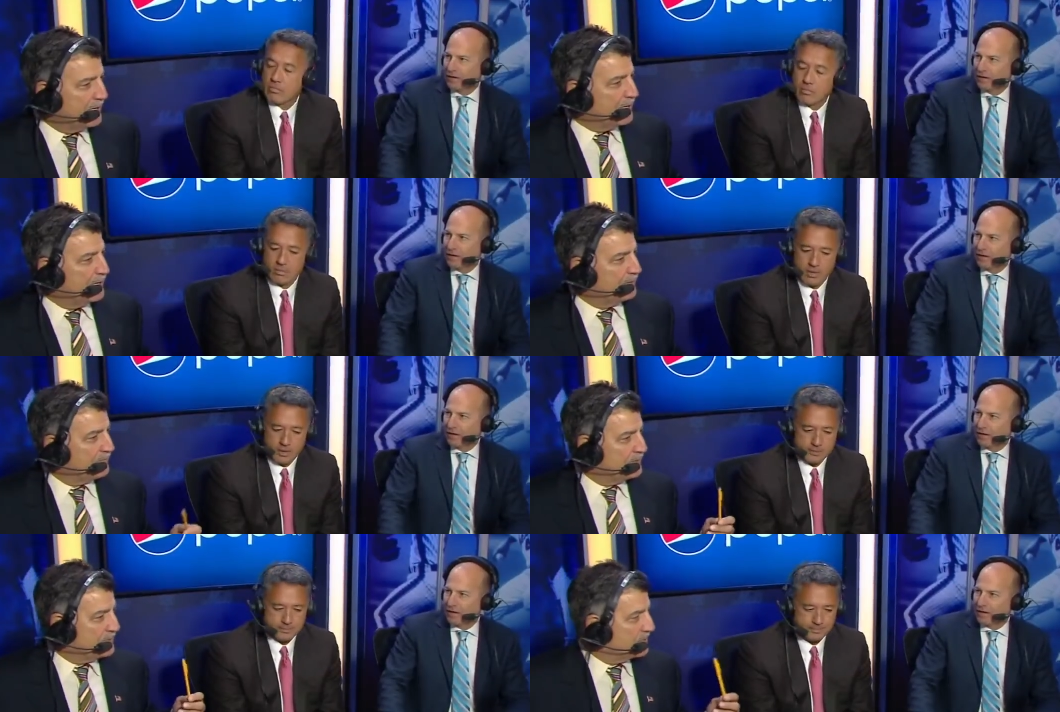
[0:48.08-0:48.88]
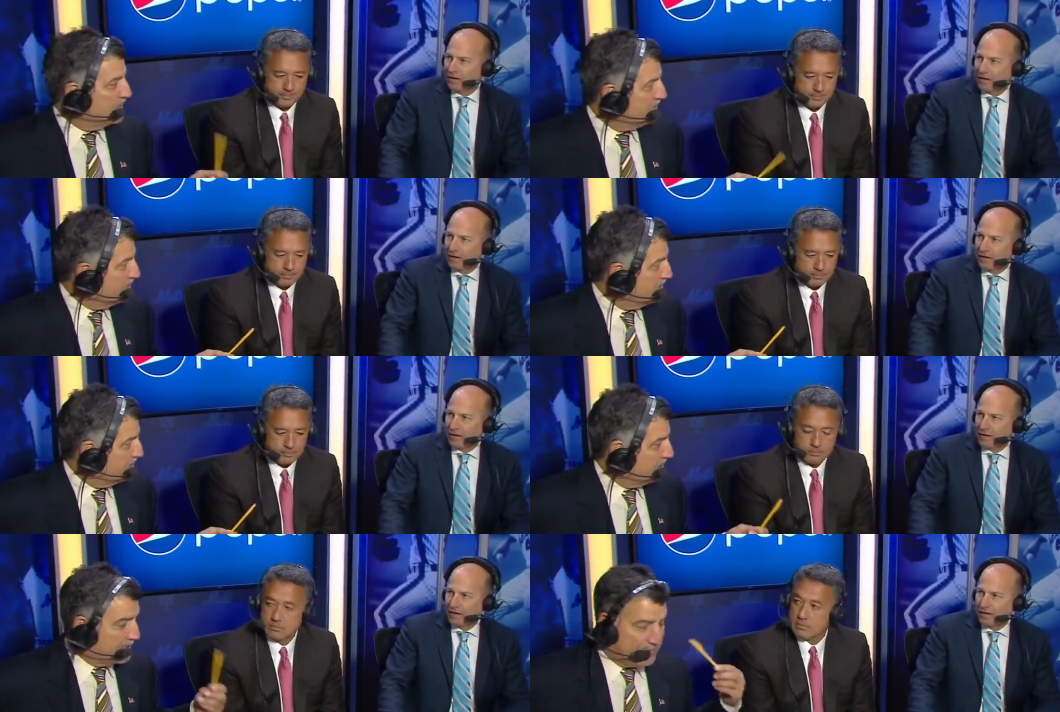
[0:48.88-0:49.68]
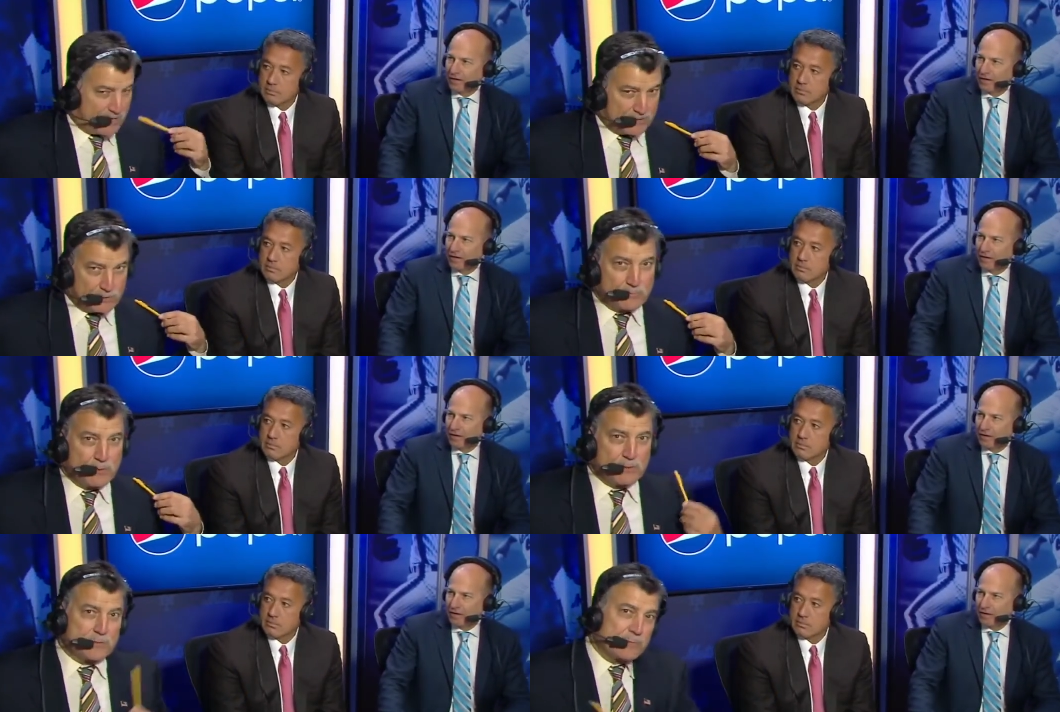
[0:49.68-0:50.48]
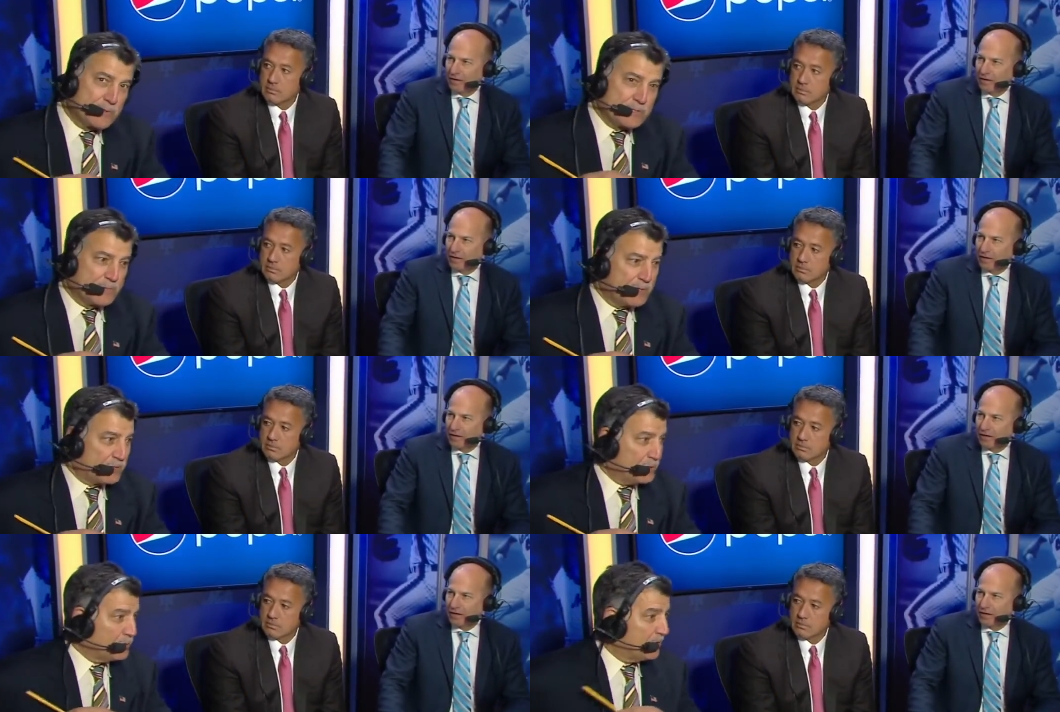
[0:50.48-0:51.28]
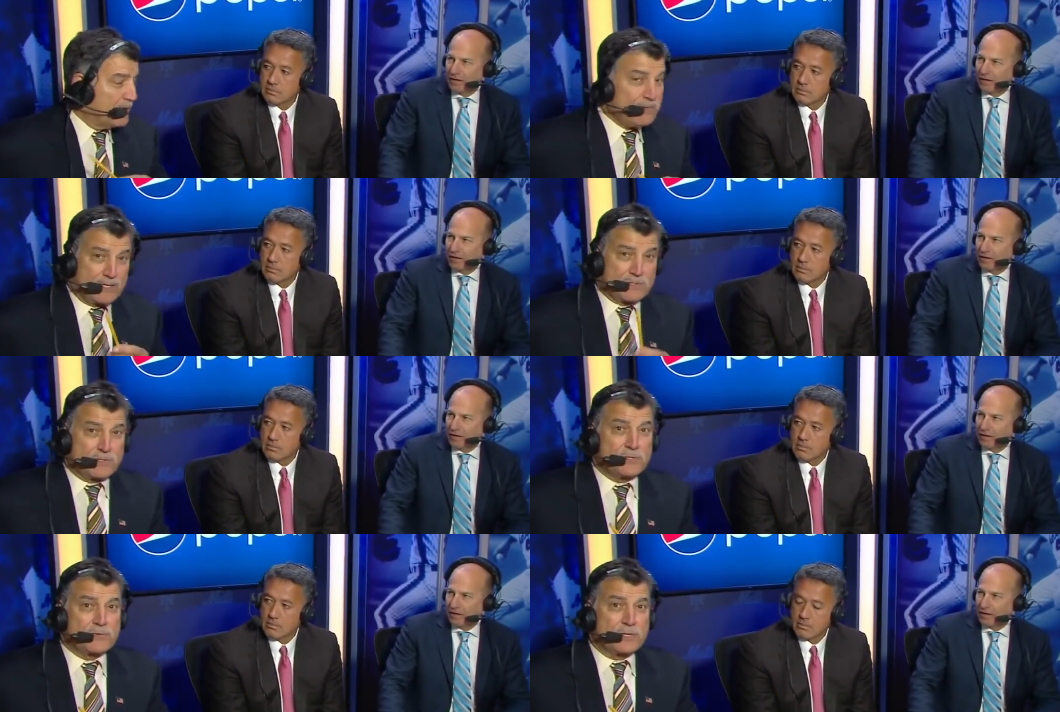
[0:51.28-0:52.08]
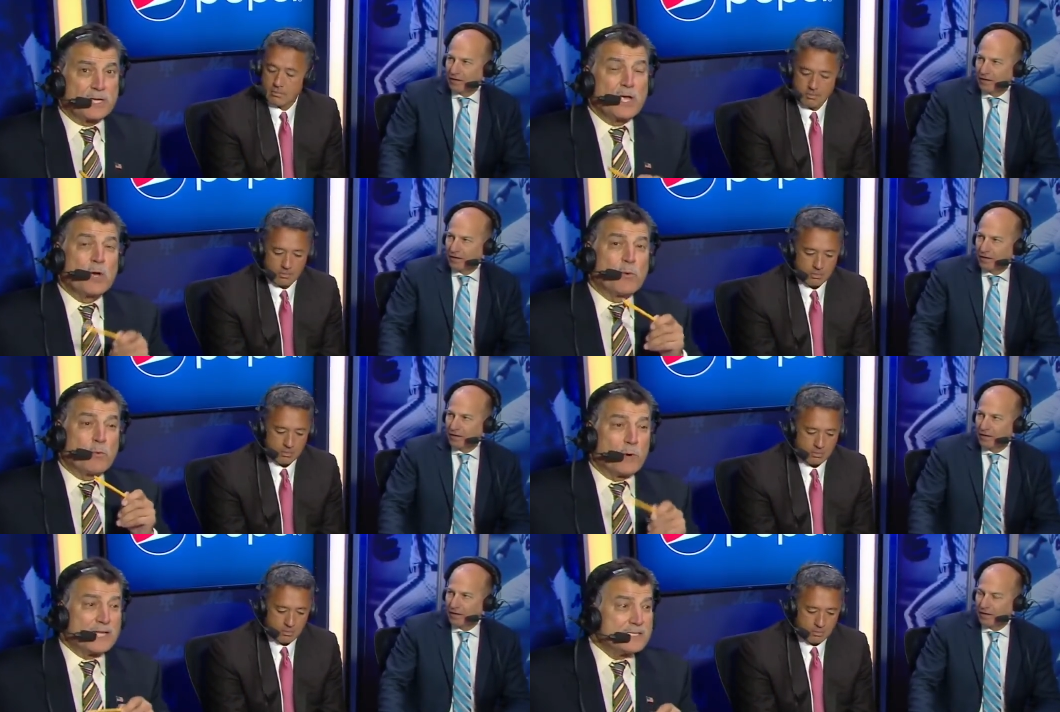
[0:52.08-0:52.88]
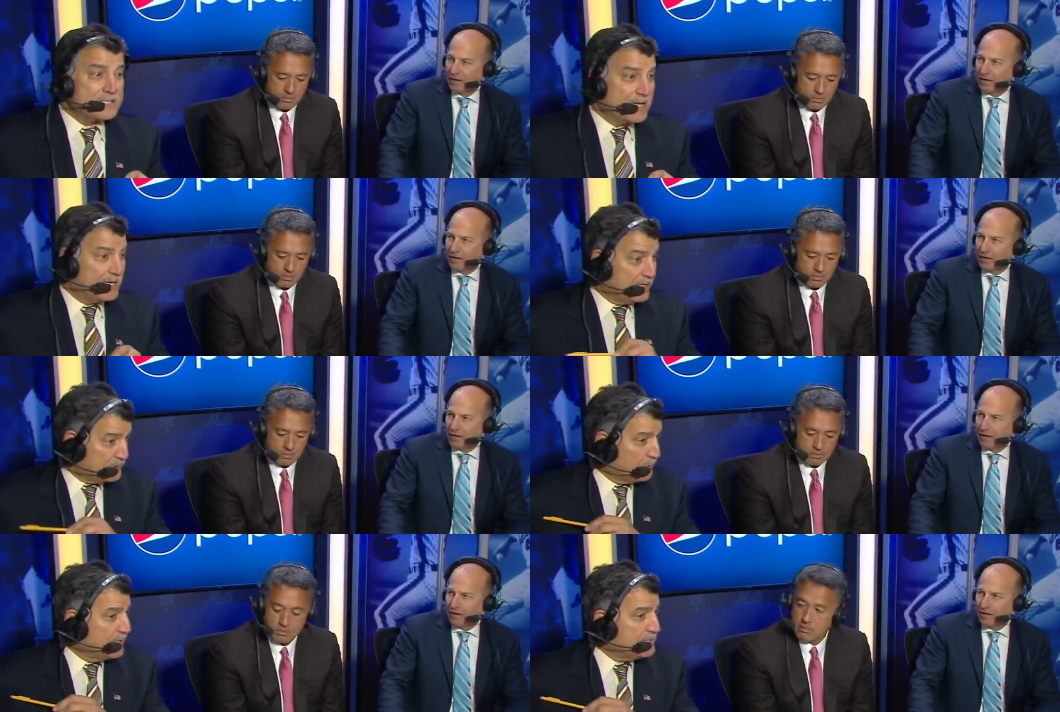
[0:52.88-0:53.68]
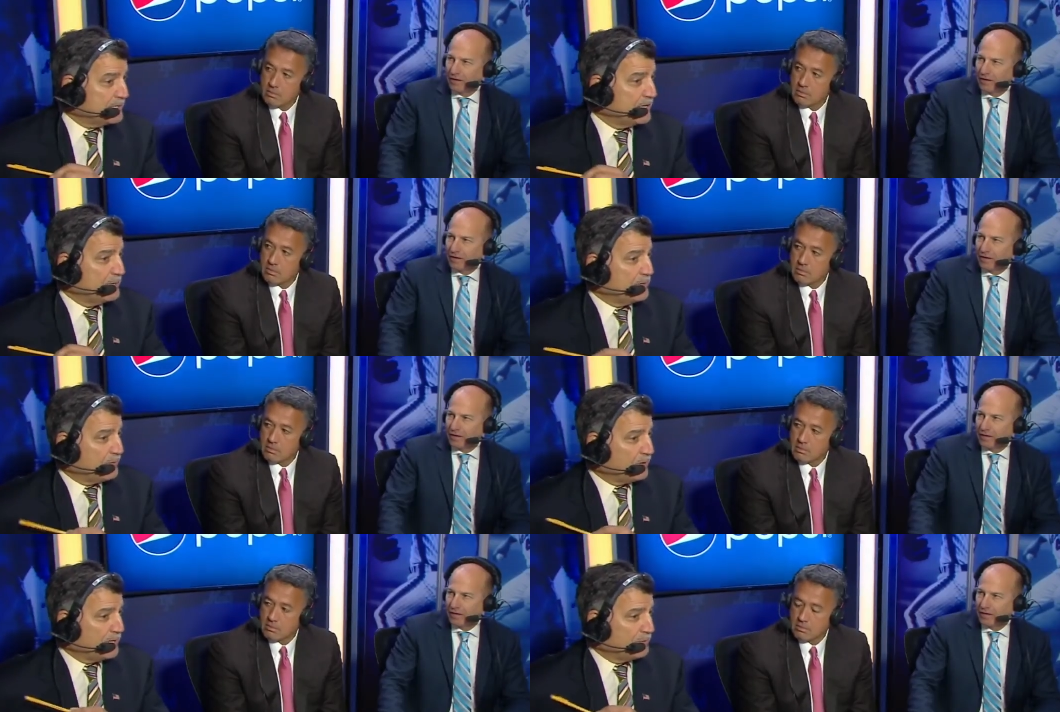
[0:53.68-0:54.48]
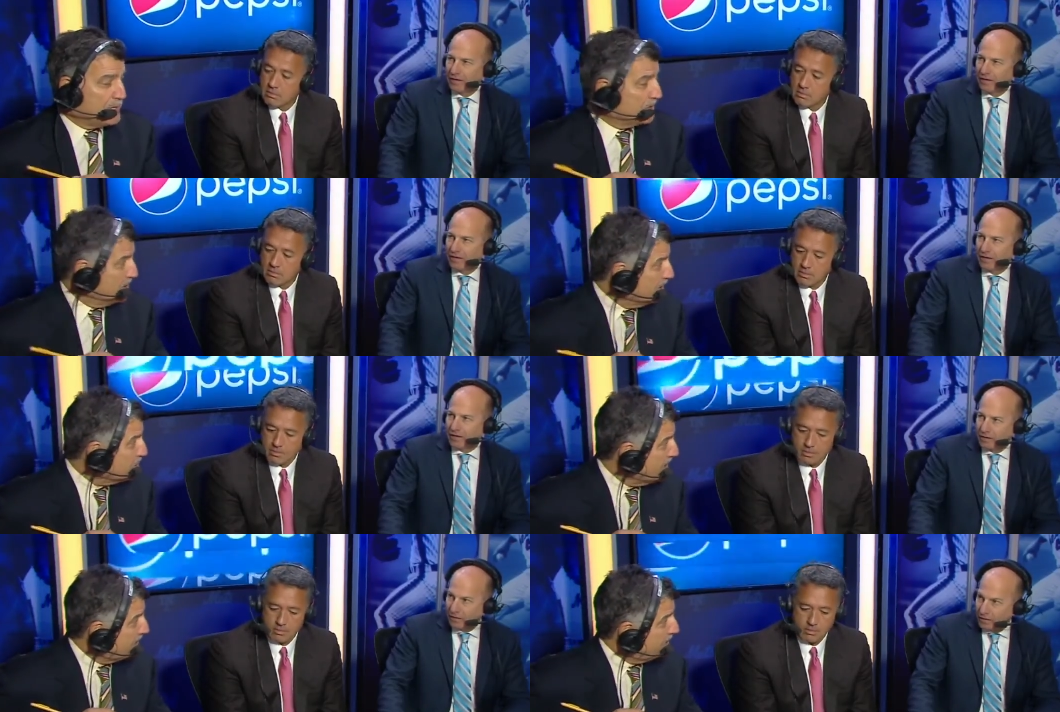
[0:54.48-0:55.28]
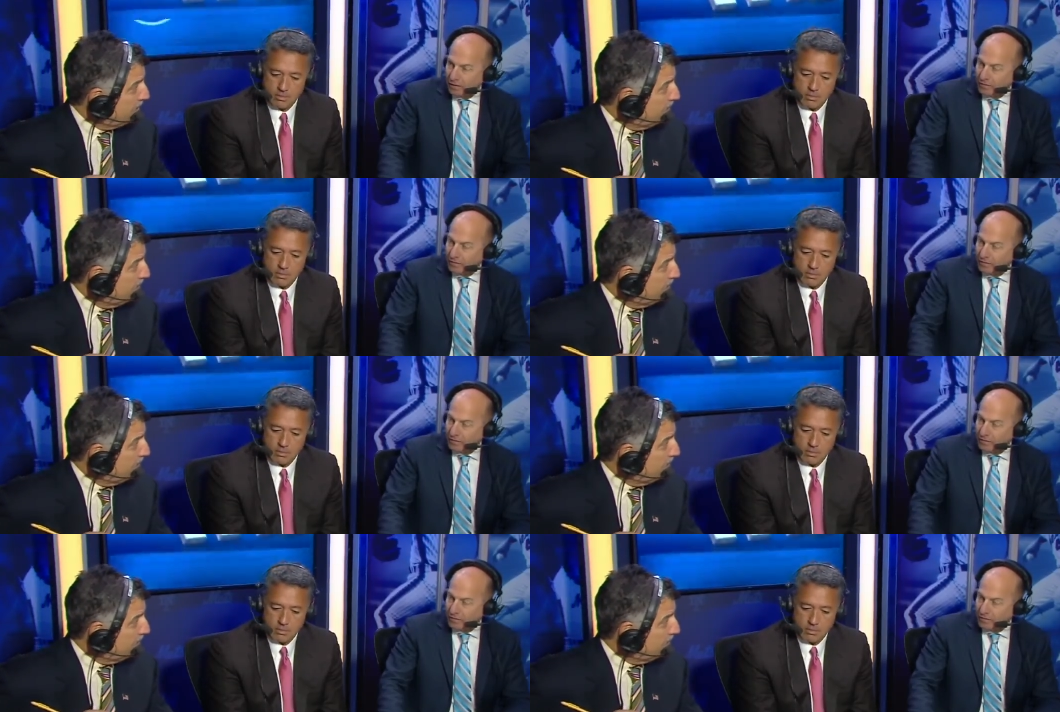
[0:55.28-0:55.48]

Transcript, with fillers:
Speaker 1: and I've discovered that I've got two bone spurs on my shoulder. I have to get surgery Wednesday, next Wednesday, on my right with Dr. Altchek.